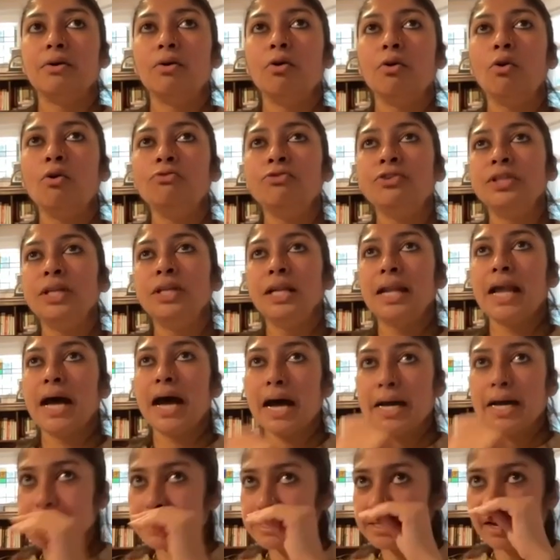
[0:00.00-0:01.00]
over the
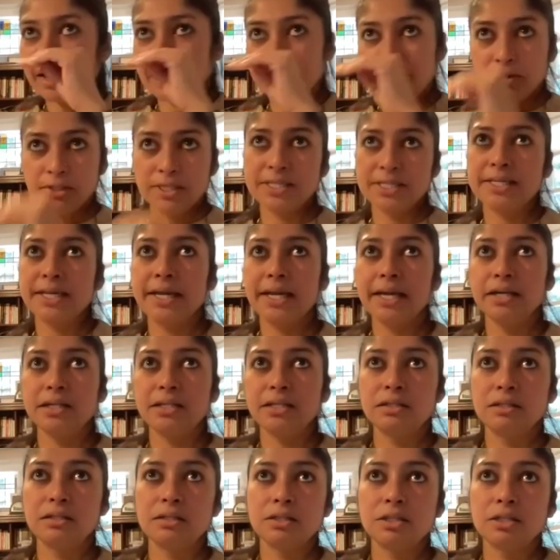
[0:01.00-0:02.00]
last, I would say,
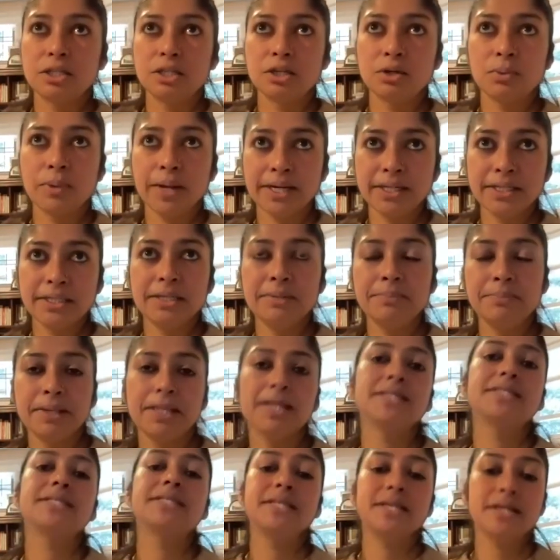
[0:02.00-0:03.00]
20
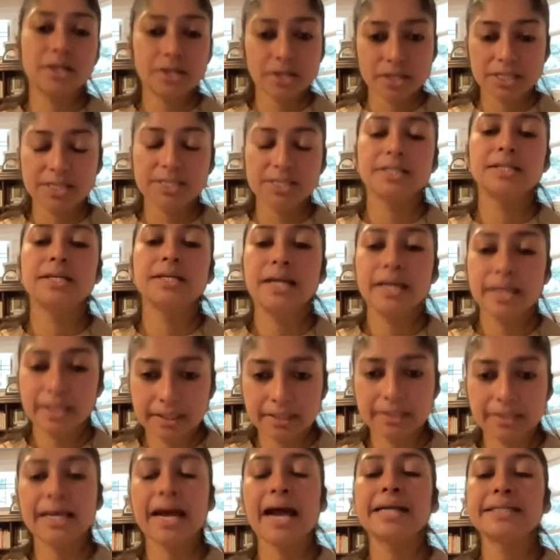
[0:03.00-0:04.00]
plus years,
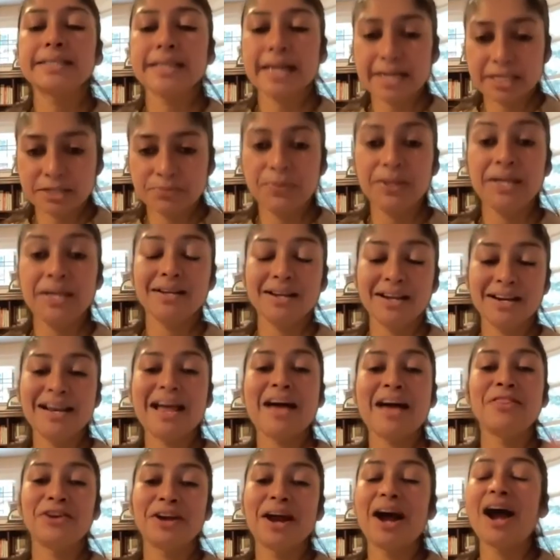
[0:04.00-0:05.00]
that has been
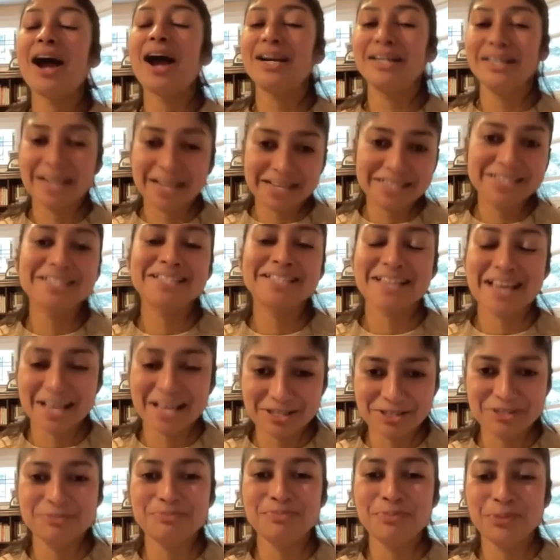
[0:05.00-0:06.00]
another harness,
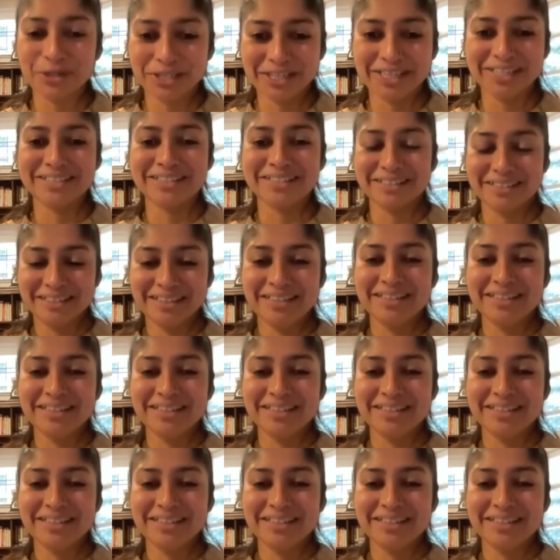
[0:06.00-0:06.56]
as you put it.